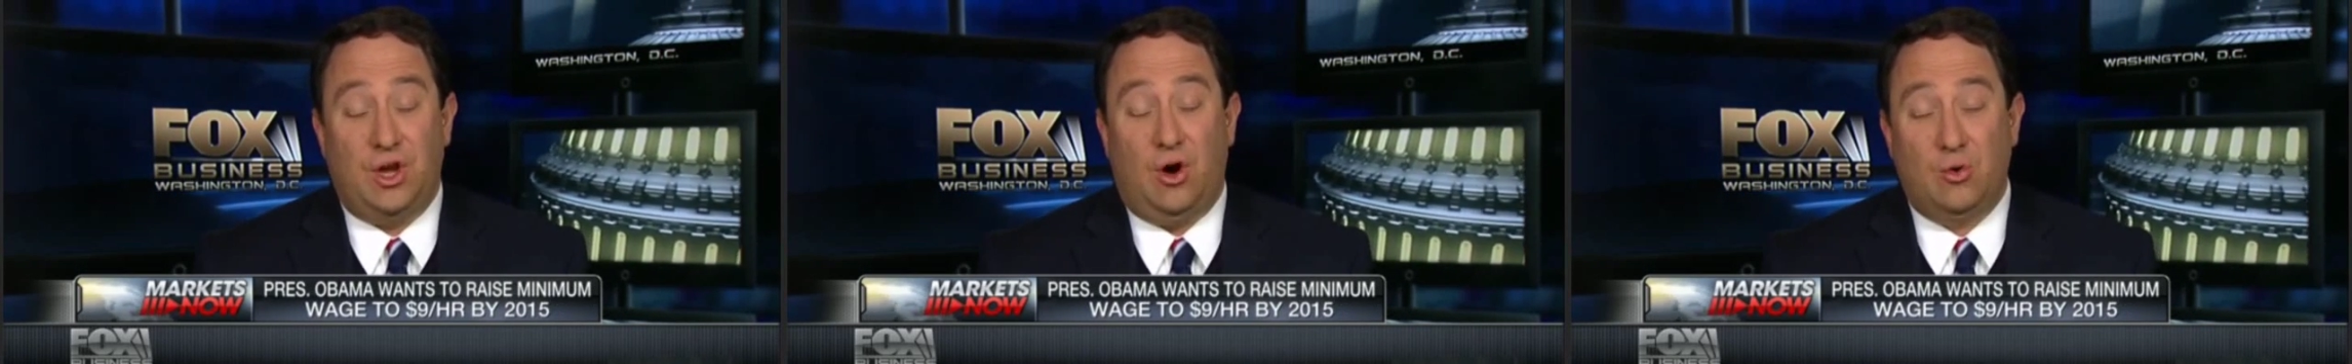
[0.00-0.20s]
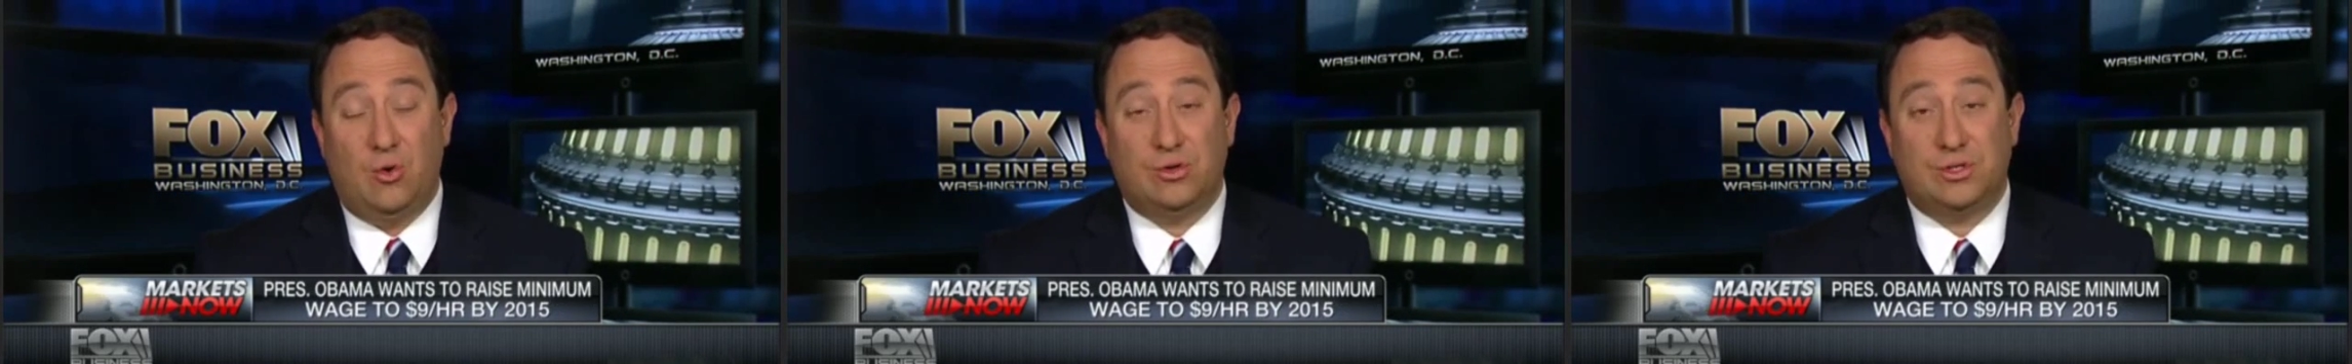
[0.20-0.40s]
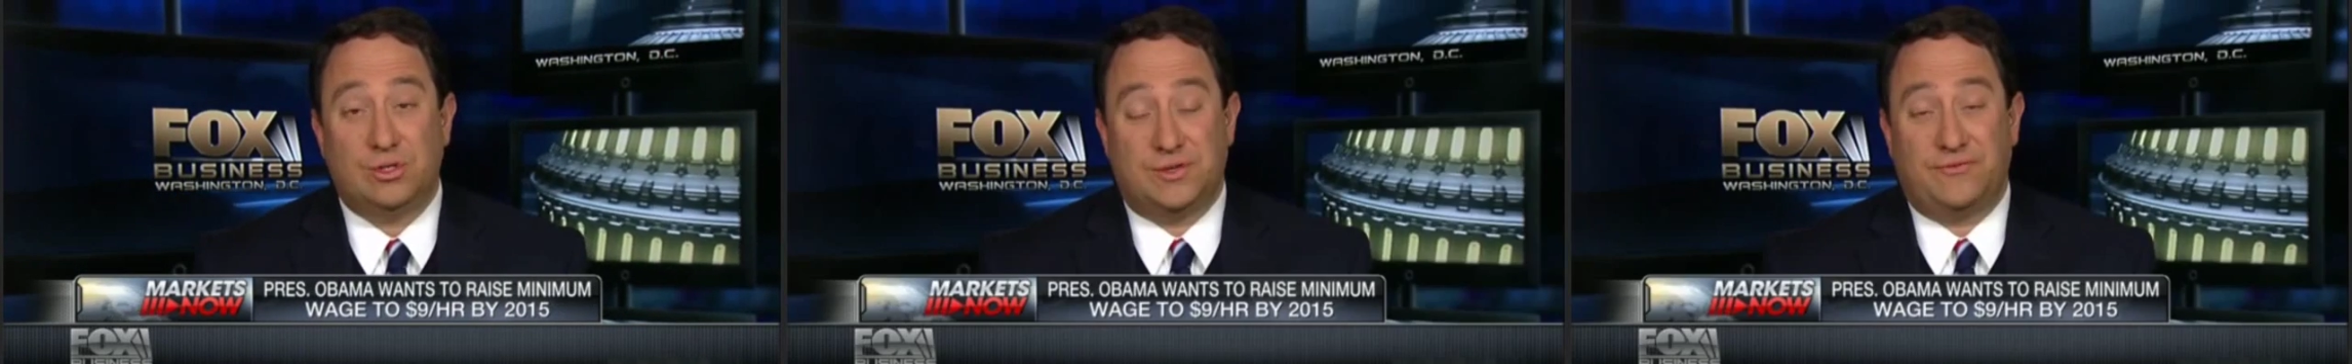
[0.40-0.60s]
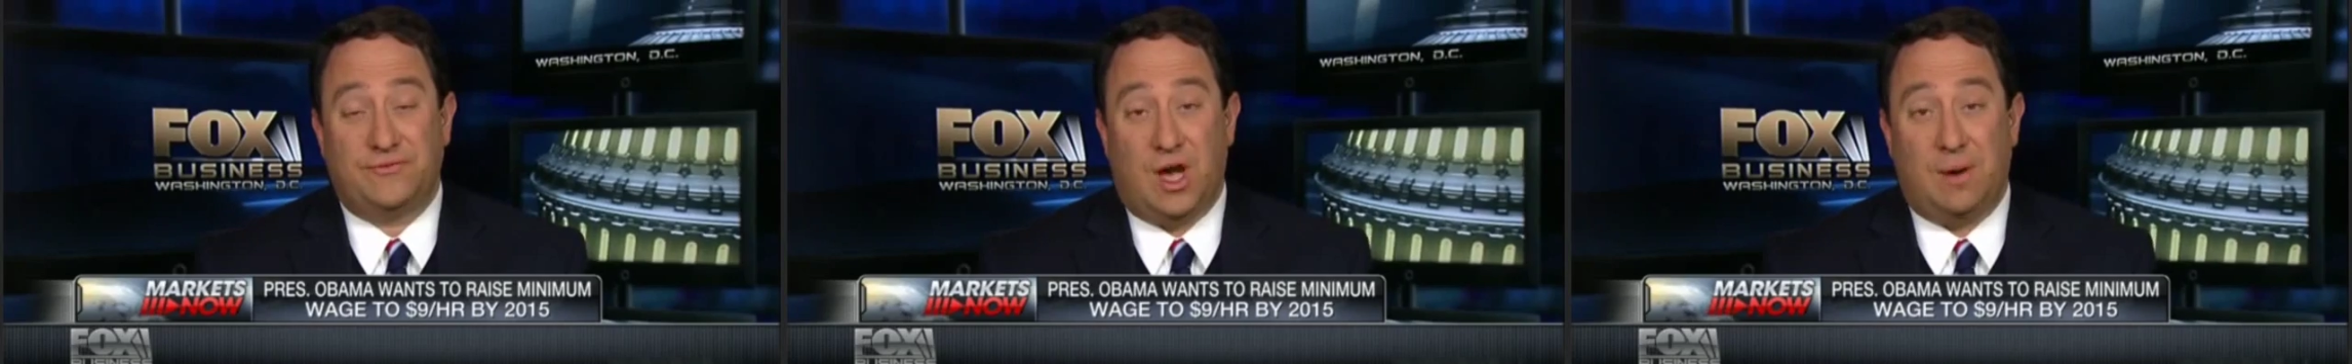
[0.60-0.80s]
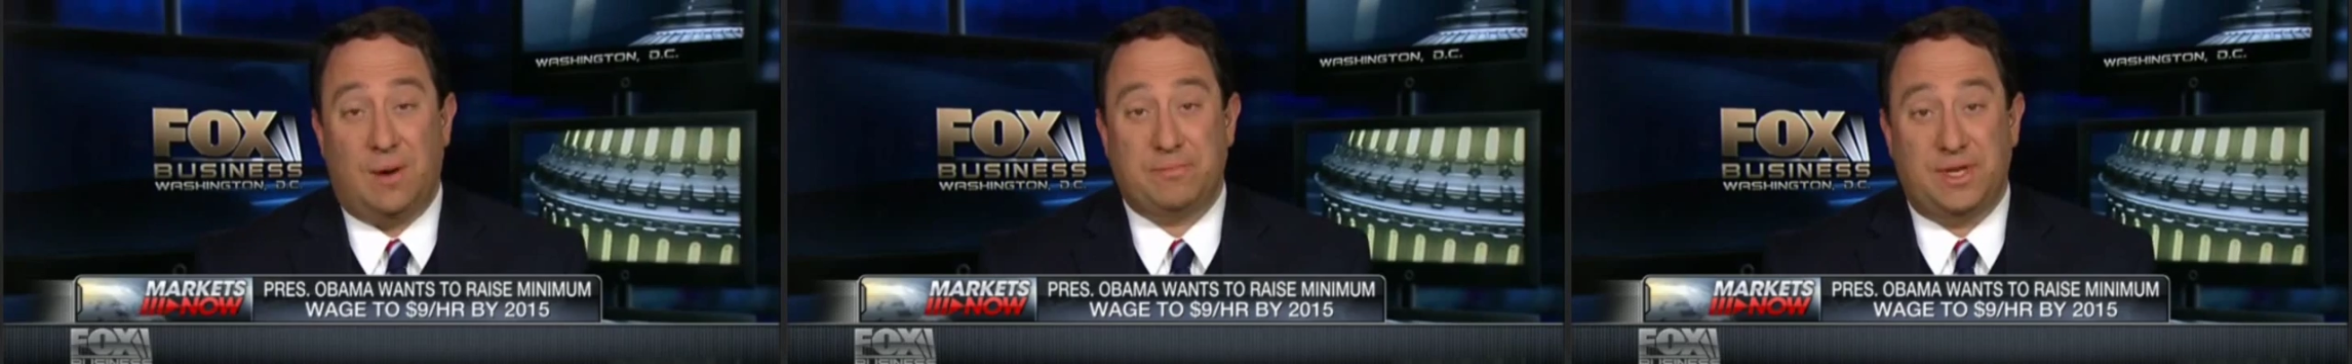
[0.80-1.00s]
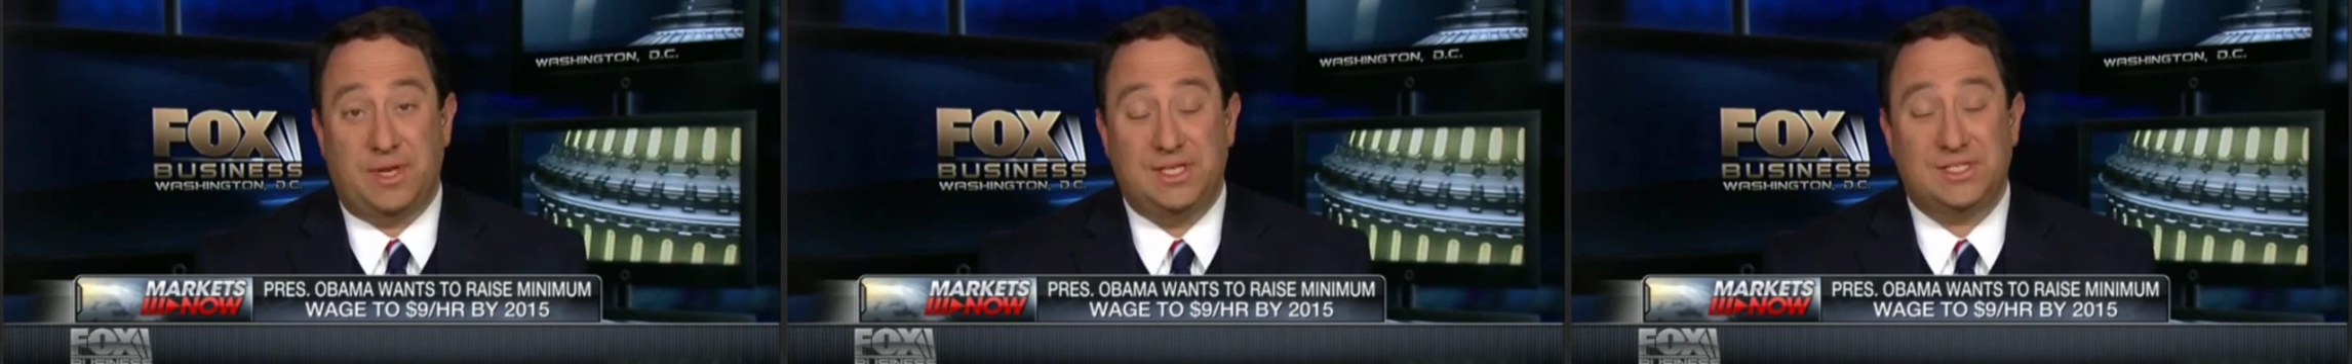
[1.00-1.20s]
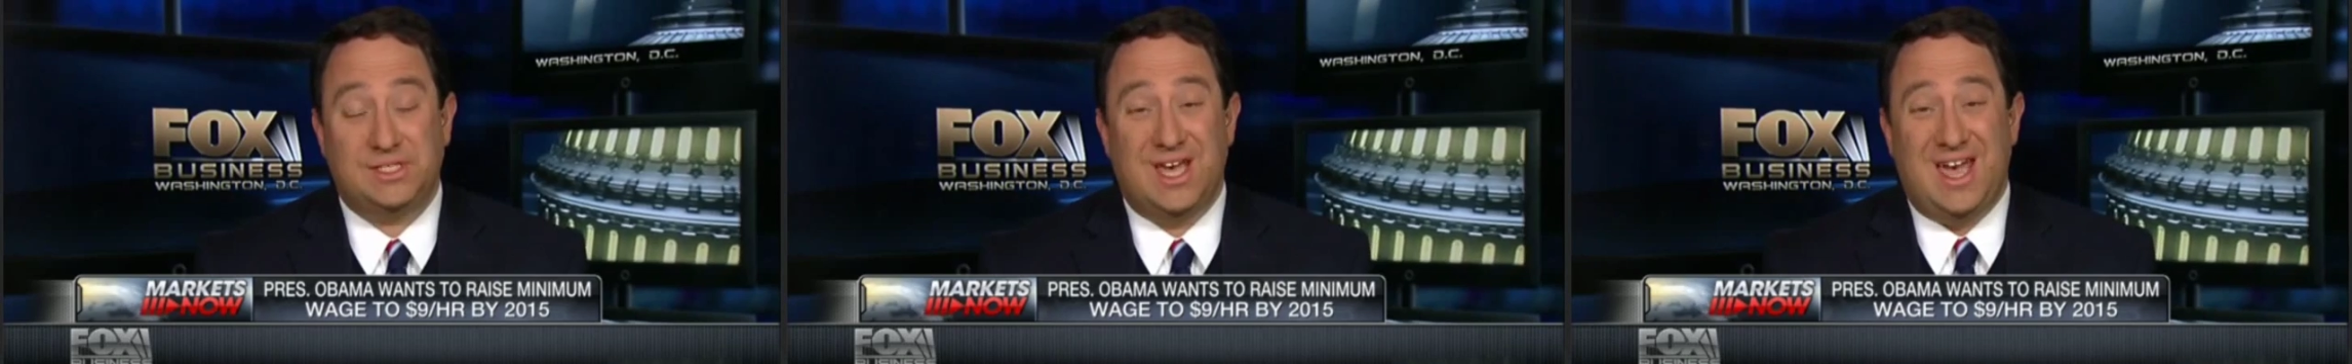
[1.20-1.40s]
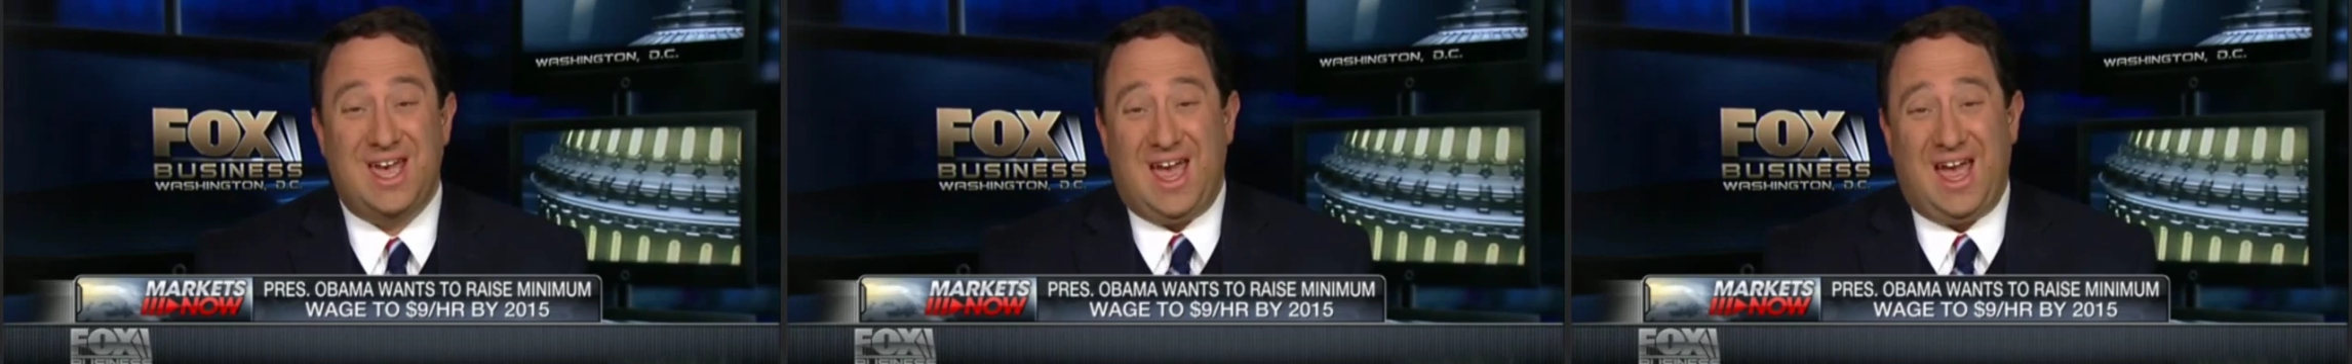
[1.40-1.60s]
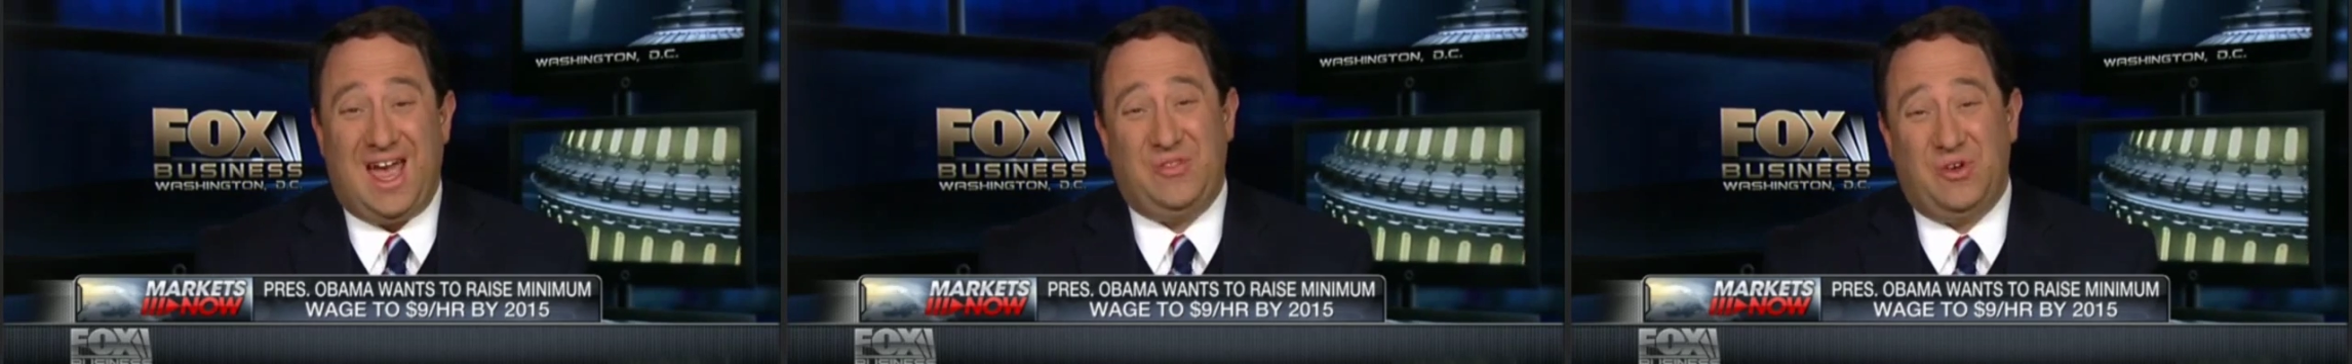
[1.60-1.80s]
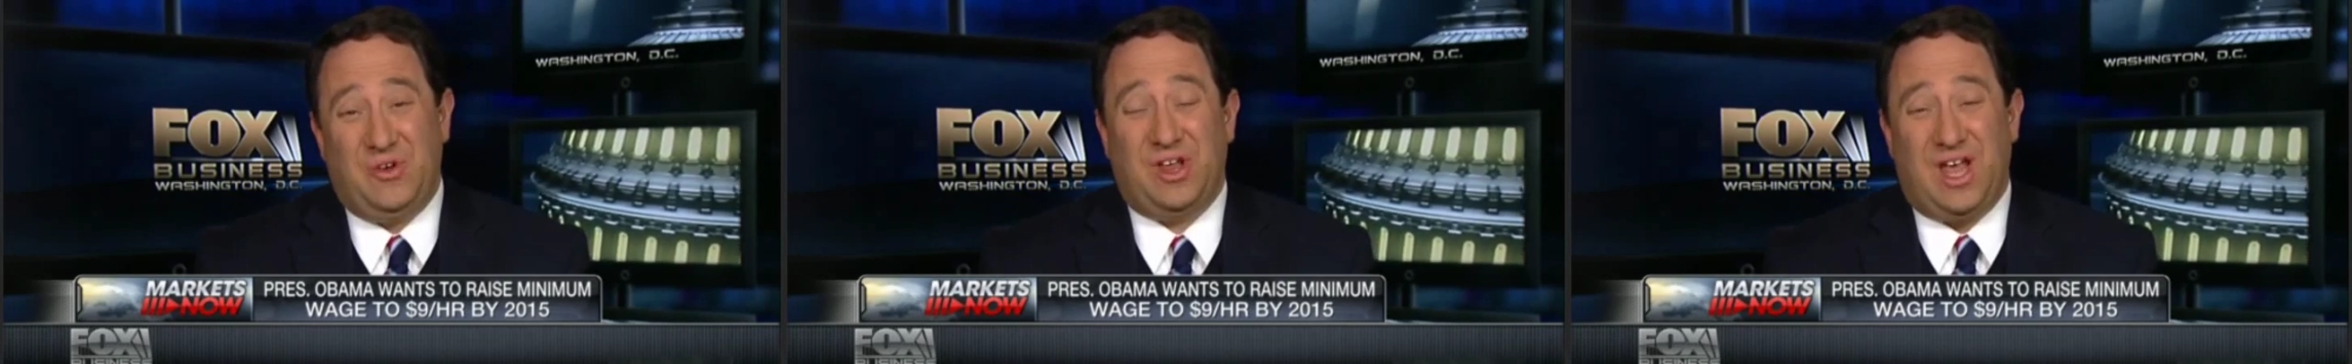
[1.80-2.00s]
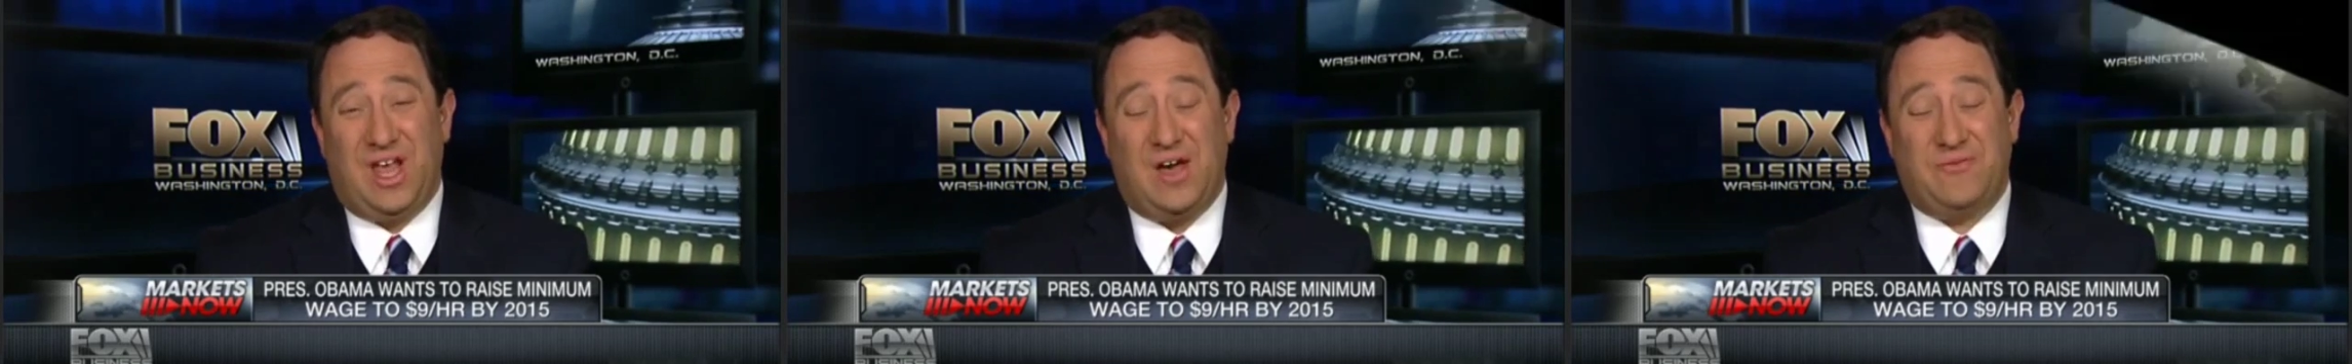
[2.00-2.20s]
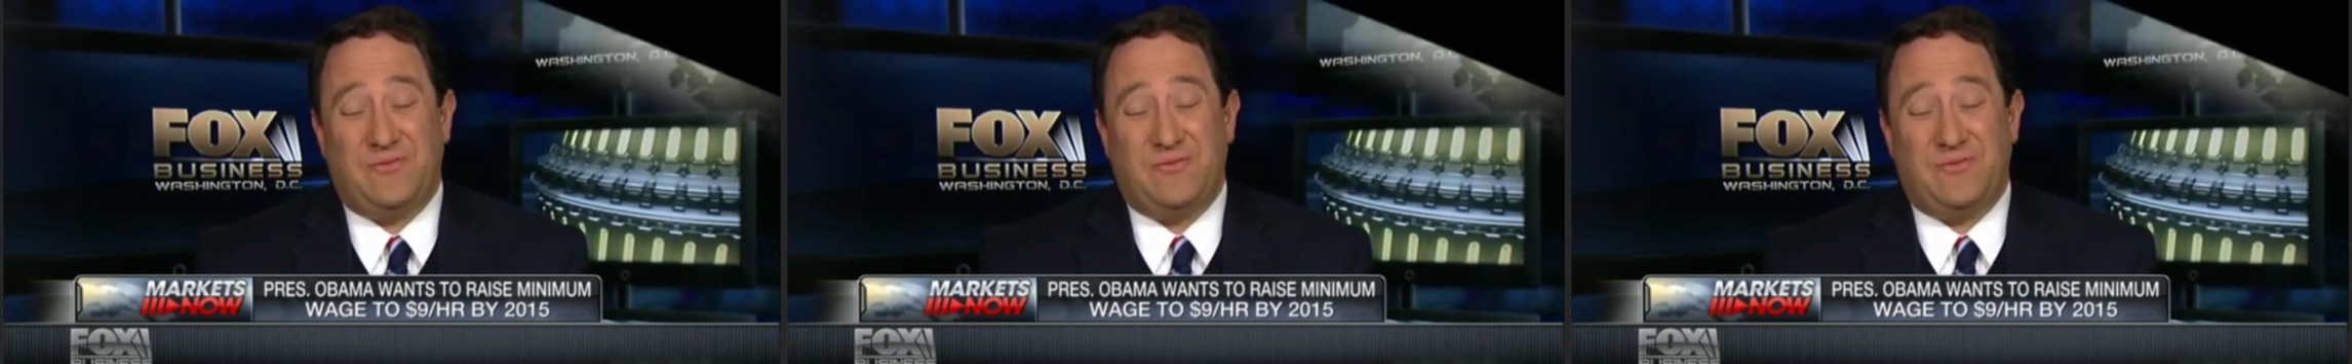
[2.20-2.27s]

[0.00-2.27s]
owners of companies, and they're going to have